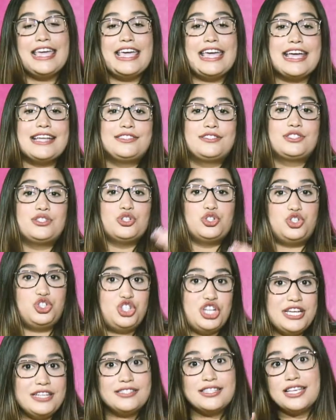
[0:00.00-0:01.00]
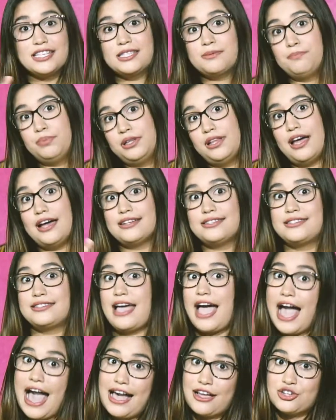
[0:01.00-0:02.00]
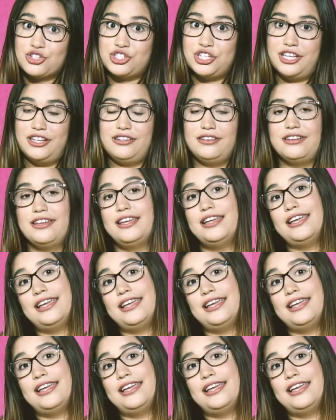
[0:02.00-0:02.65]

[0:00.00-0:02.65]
It's Jesus plus action.